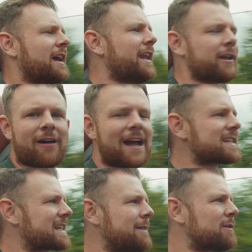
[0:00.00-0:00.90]
in the grand
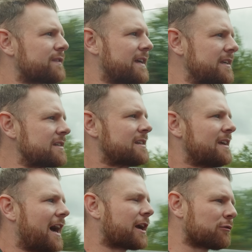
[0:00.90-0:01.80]
scheme of things,
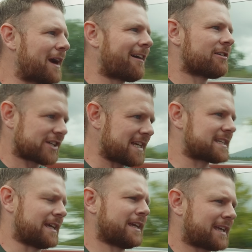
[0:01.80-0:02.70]
a Carrera
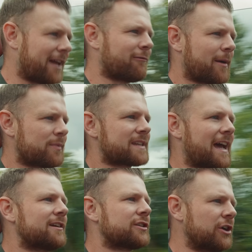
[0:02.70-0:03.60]
GT can
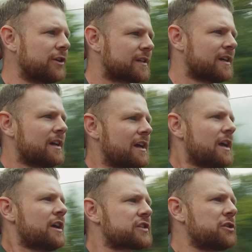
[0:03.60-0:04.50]
represent good
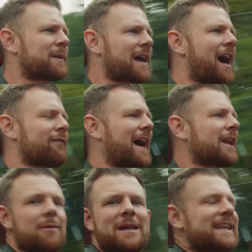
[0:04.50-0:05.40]
supercar
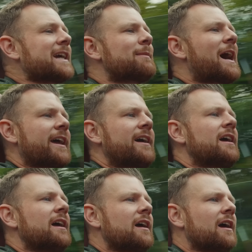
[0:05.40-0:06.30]
value. I mean, think about it.
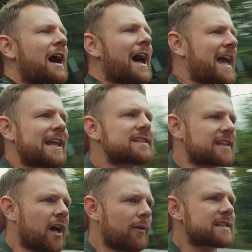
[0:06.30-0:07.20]
An
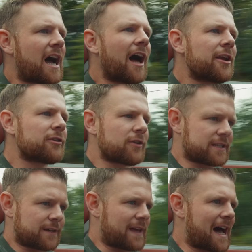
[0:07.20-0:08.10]
Enzo is
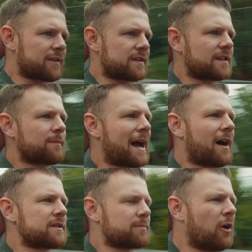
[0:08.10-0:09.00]
hundreds of thousands of
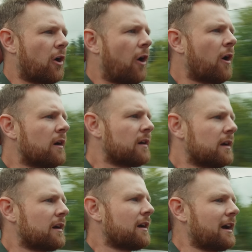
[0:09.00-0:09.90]
pounds more,
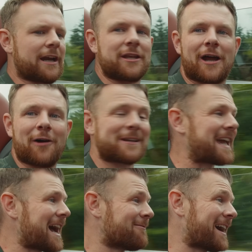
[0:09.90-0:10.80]
and you don't
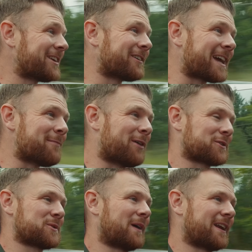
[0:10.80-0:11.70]
get a manual gearbox
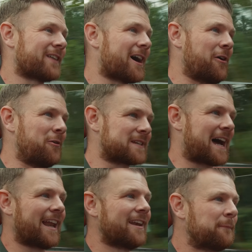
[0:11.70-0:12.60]
with one of those,
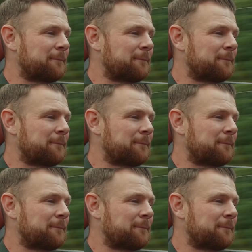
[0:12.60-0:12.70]
and